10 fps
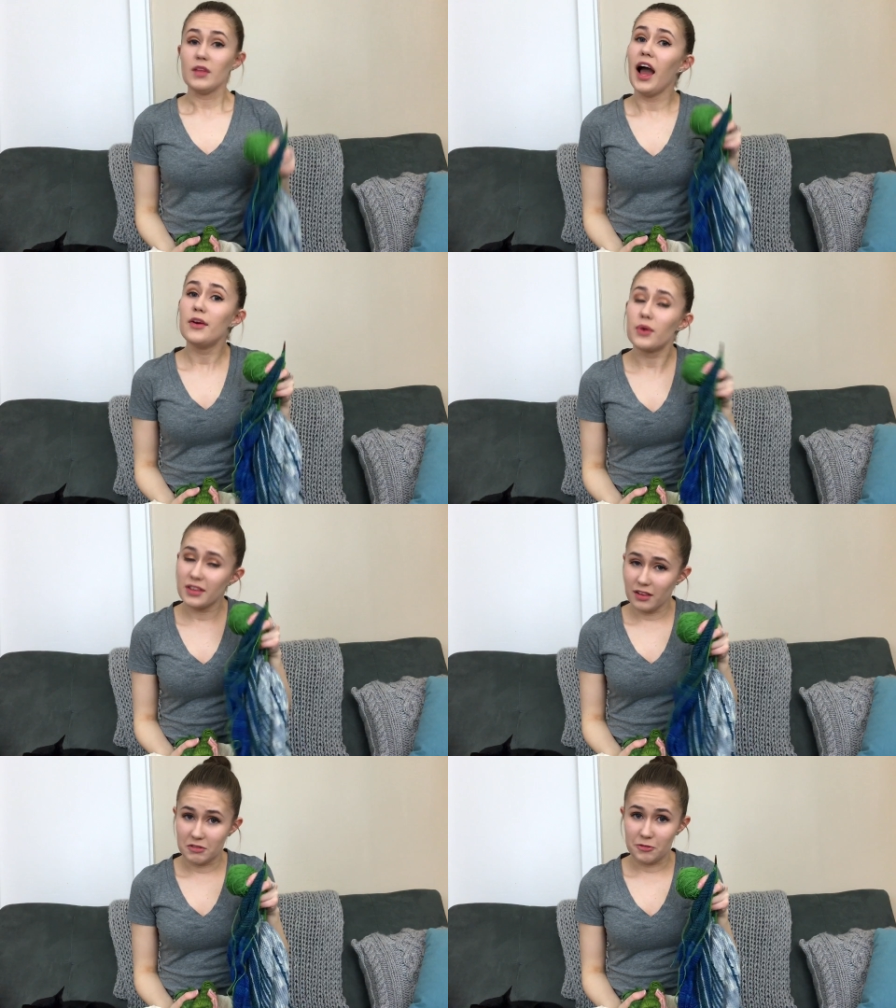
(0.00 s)
I'd
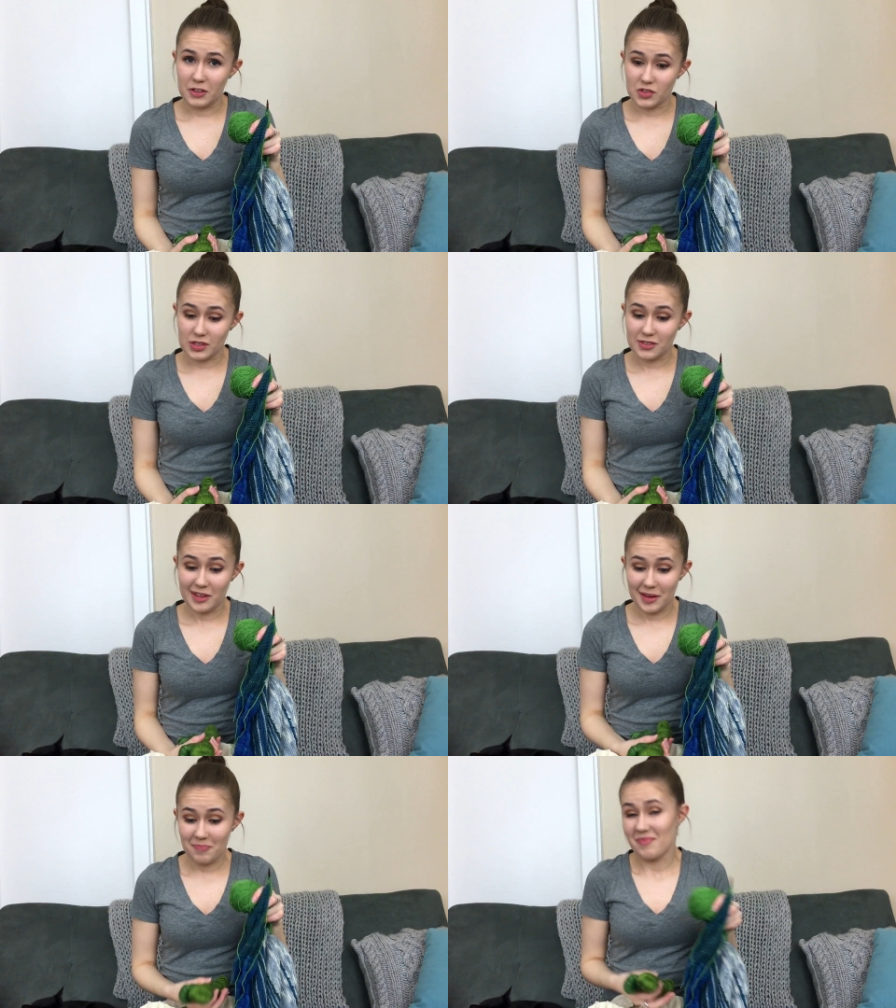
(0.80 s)
really love to finish this
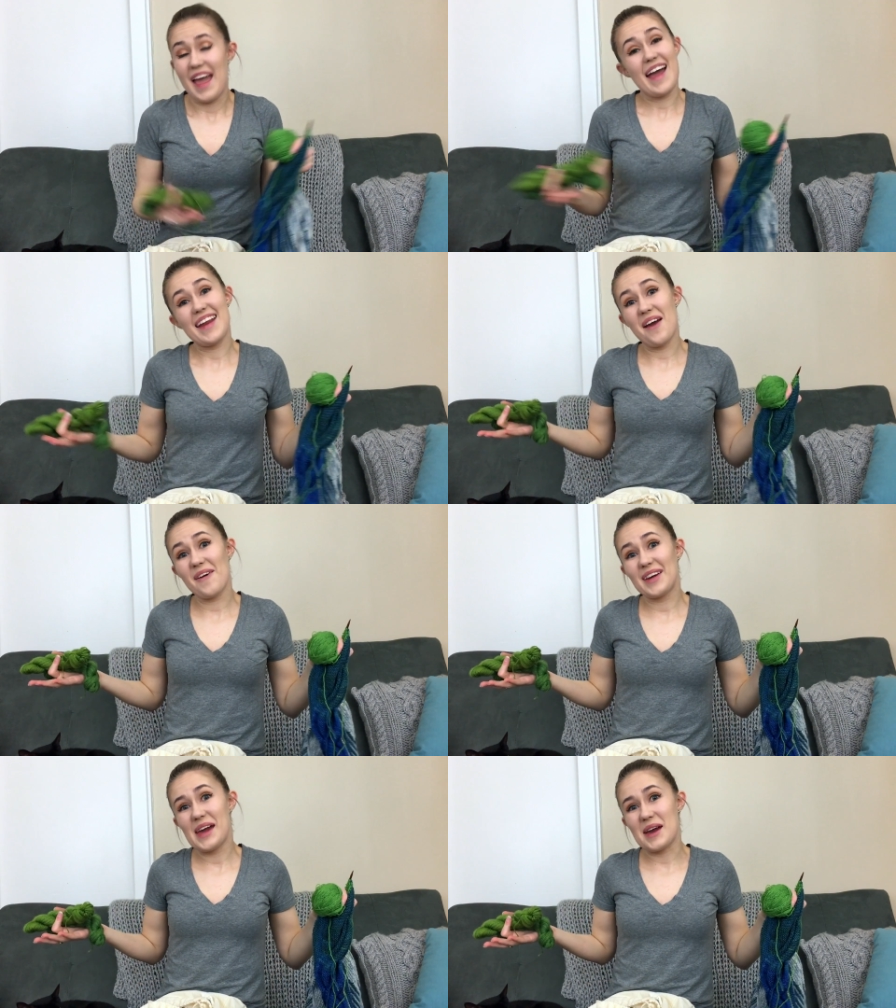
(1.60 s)
thing, and now
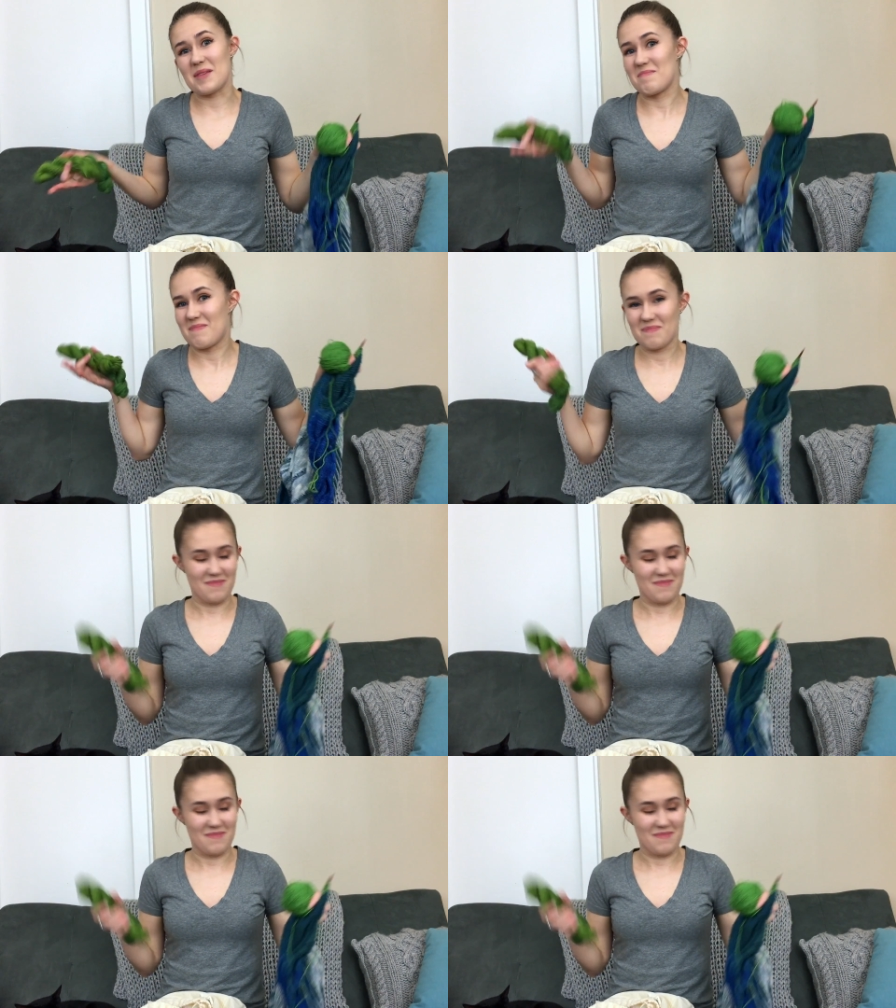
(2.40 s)
I can.